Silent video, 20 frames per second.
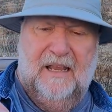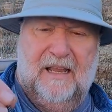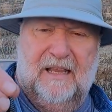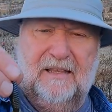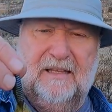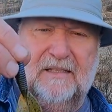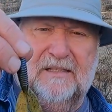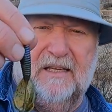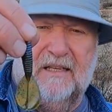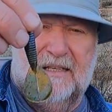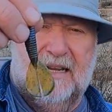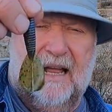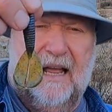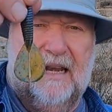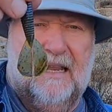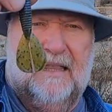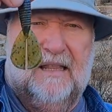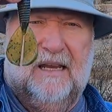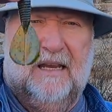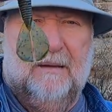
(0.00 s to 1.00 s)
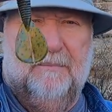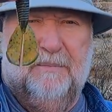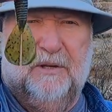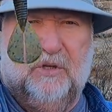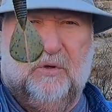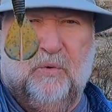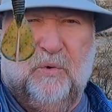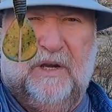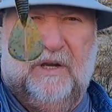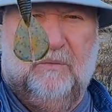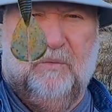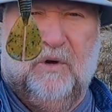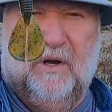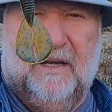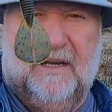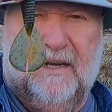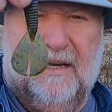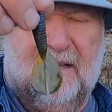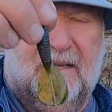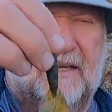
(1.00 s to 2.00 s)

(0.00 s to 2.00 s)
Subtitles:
And this is kind of the in-between one.